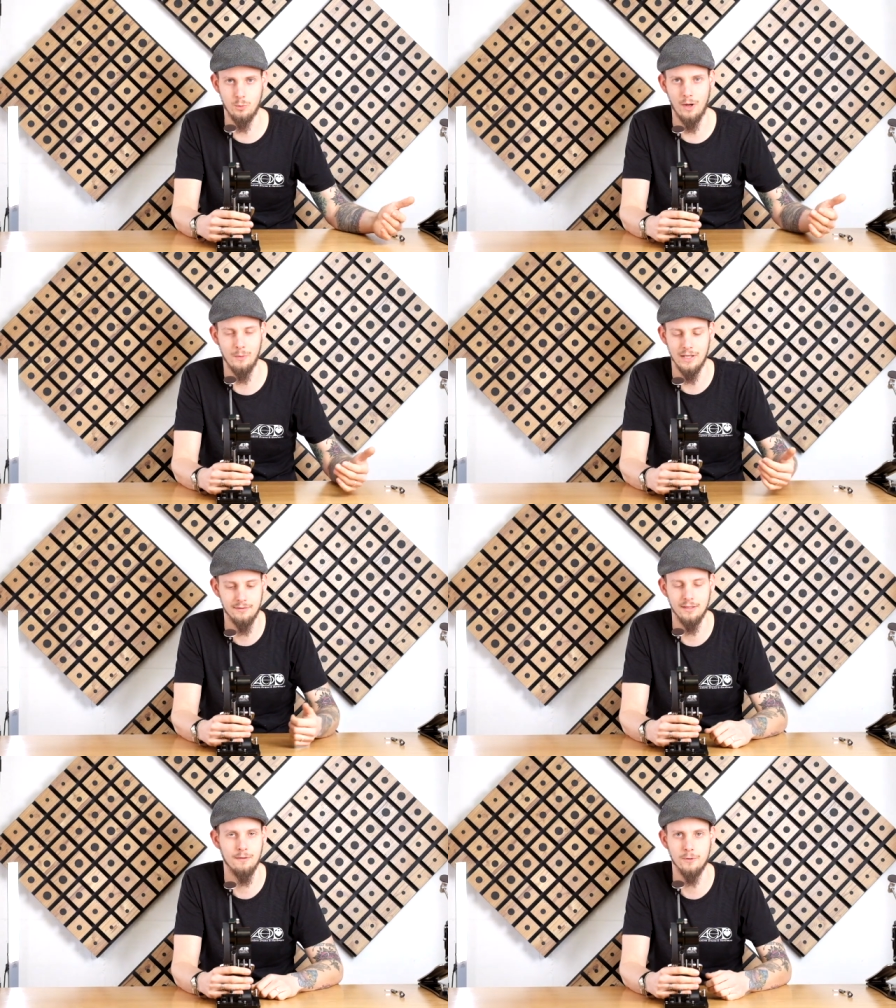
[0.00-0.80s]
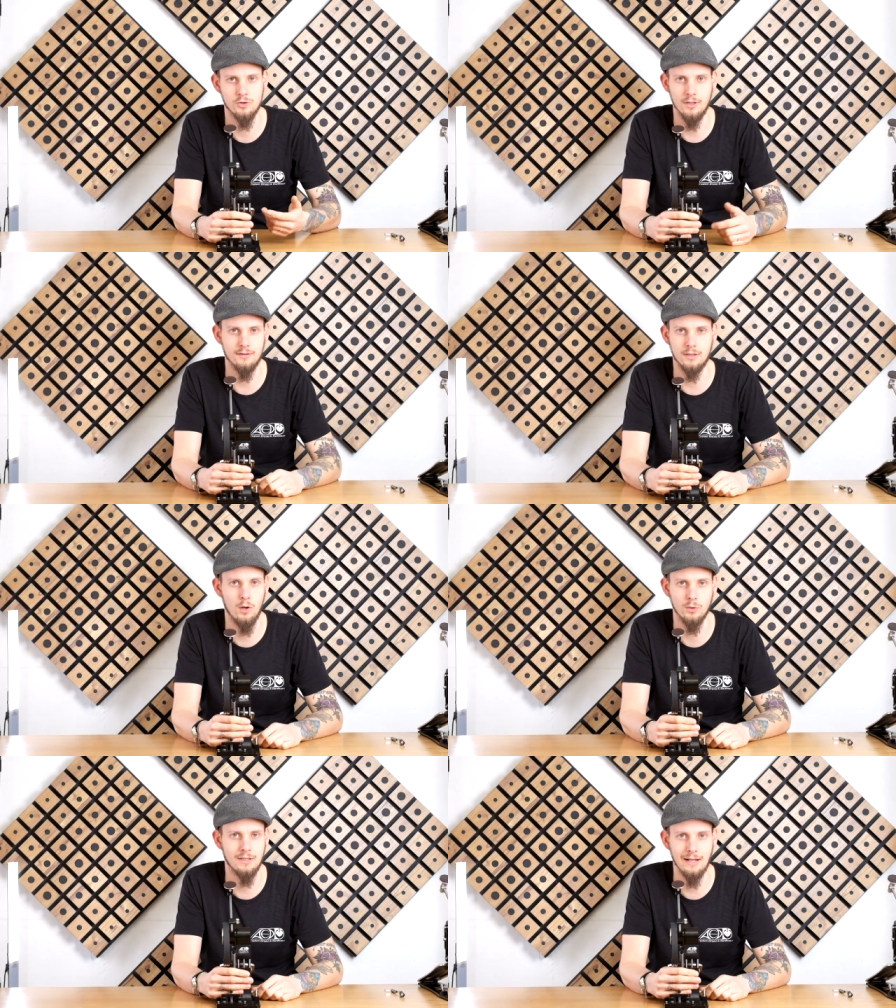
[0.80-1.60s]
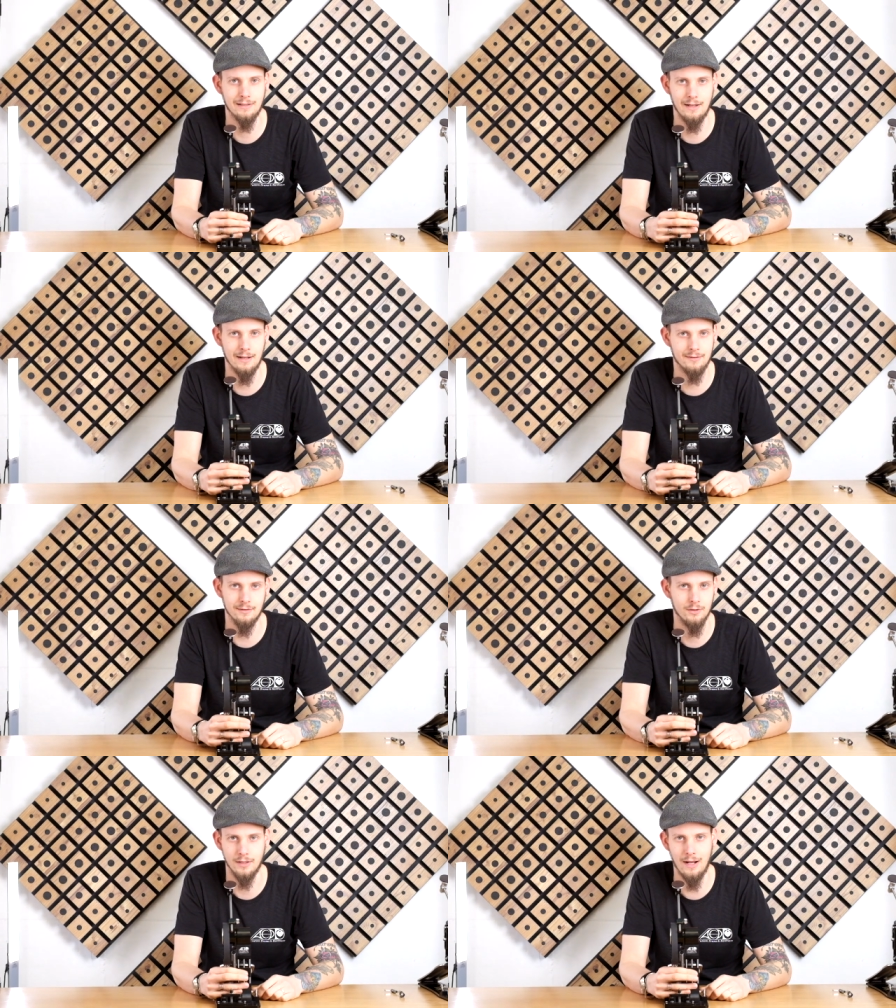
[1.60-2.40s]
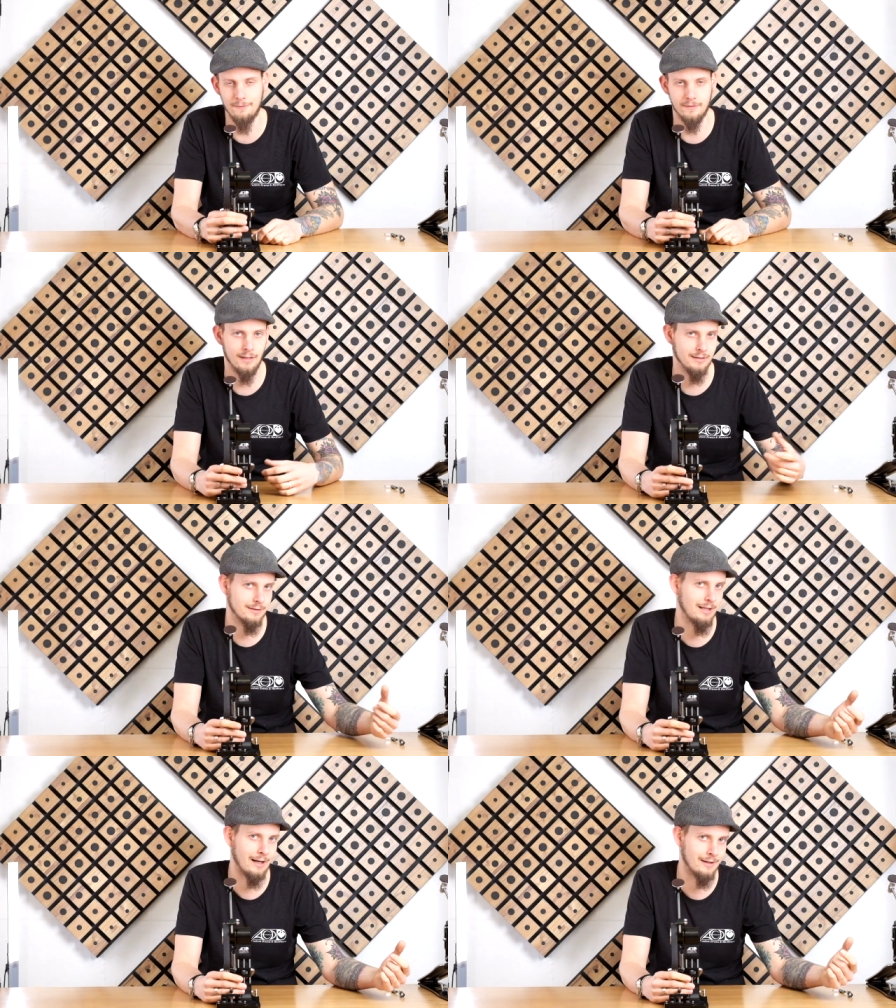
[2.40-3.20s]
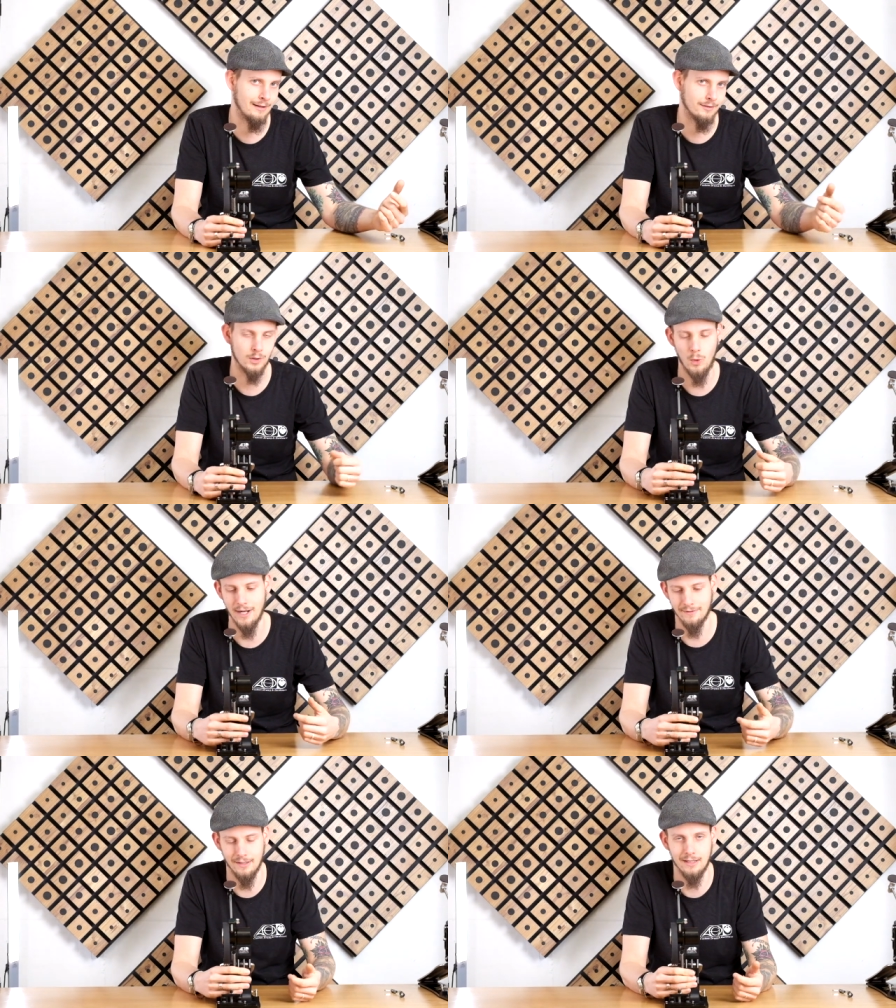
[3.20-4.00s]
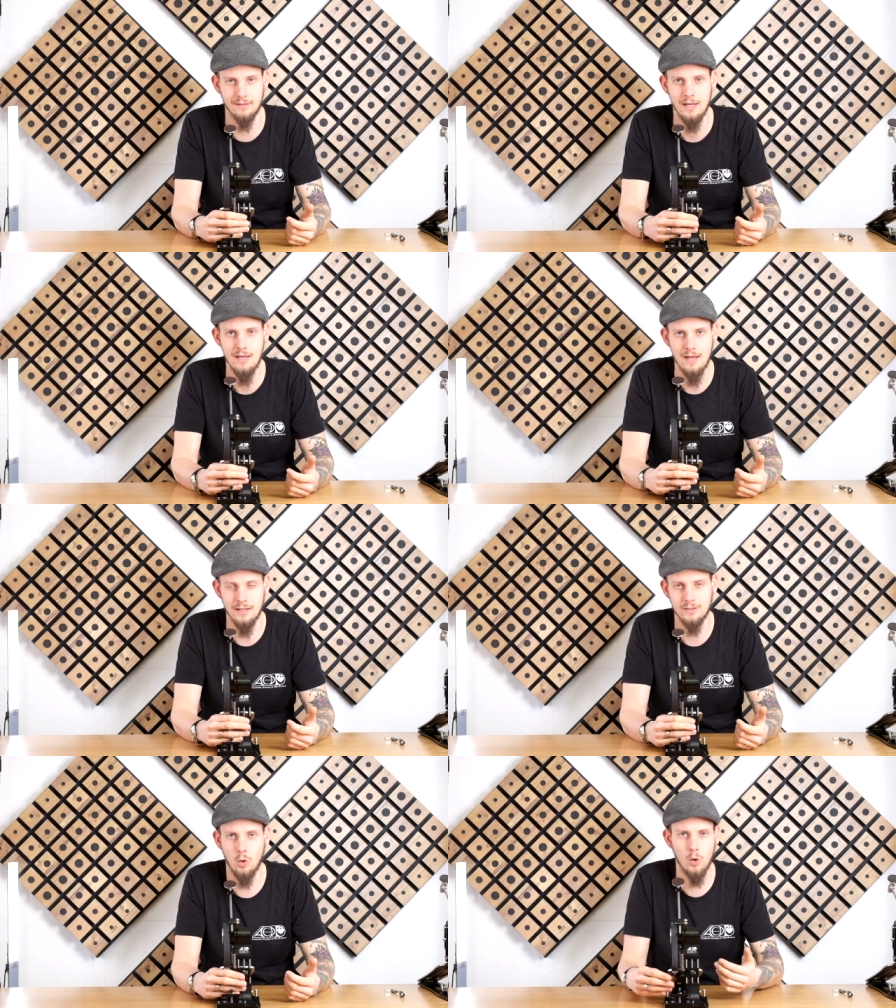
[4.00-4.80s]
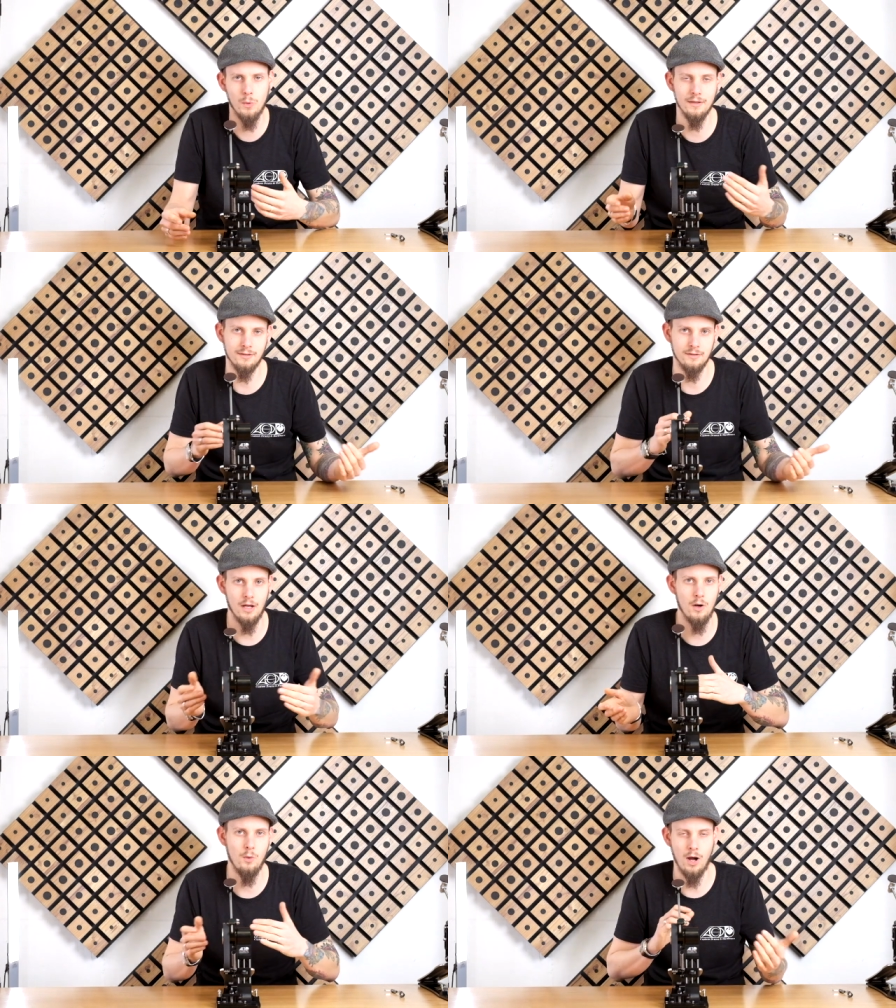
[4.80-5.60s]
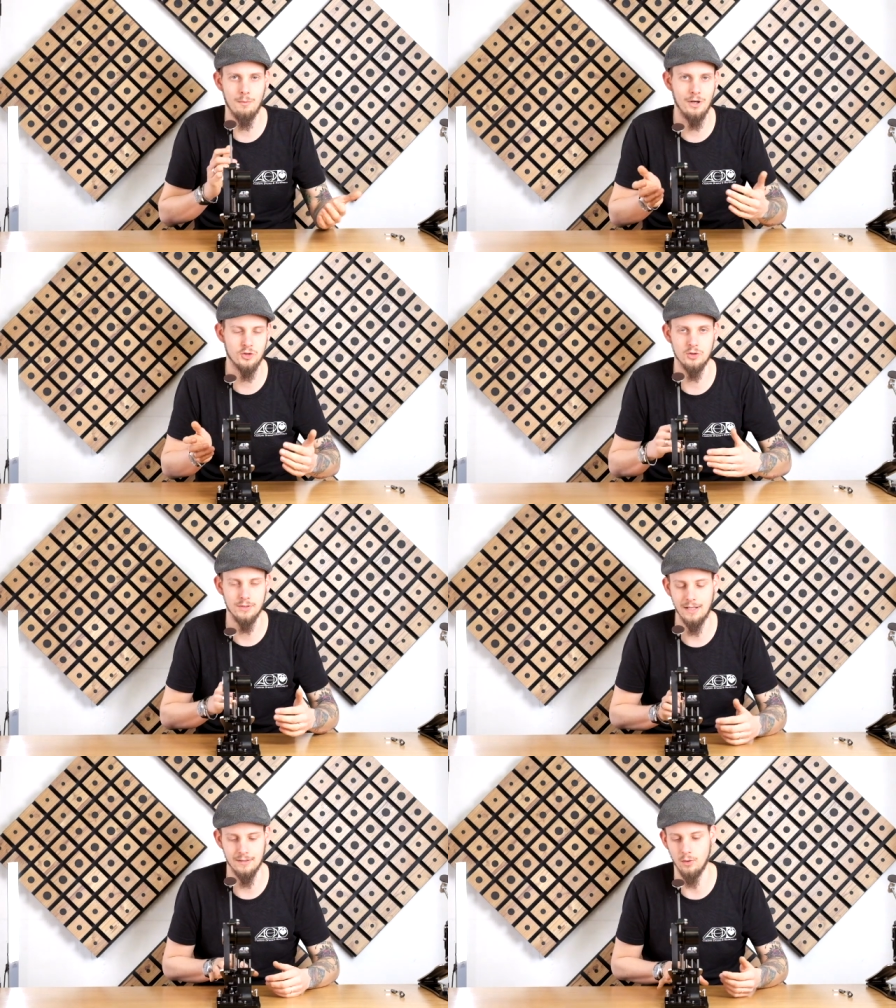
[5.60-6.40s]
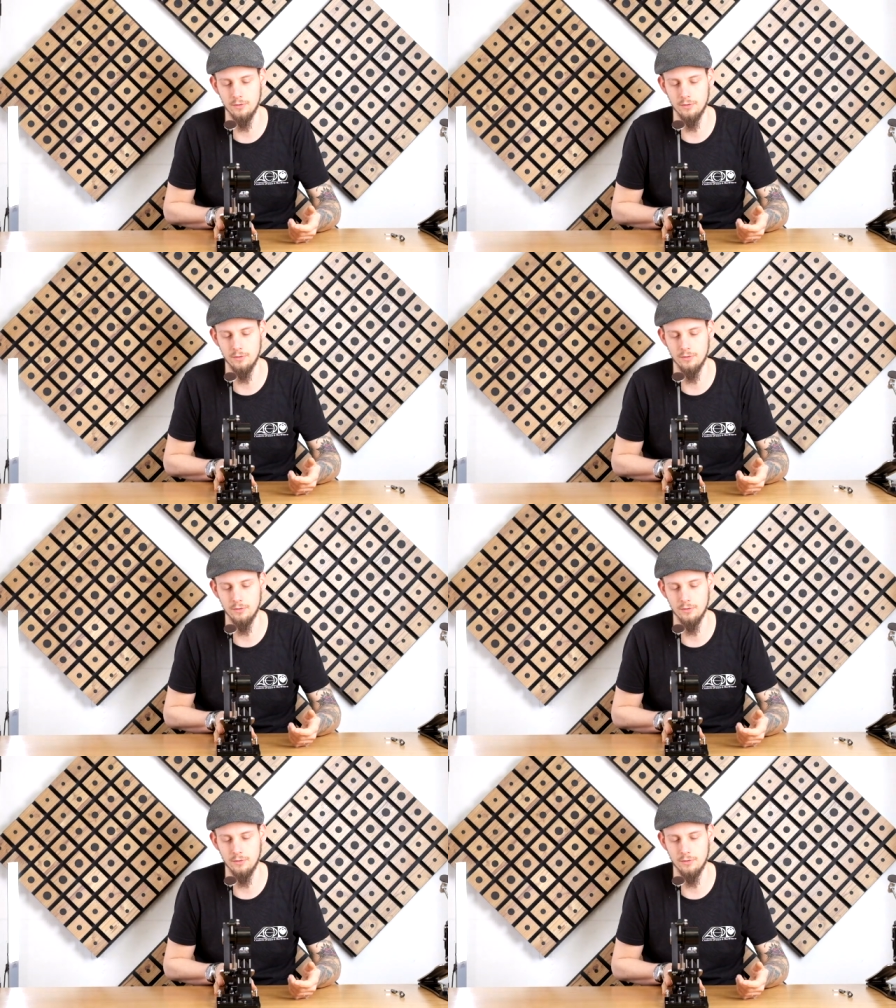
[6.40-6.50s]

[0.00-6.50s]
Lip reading: very easy if you just go 10 clicks on the left side, 10 clicks on the right side, and you always know how much you did.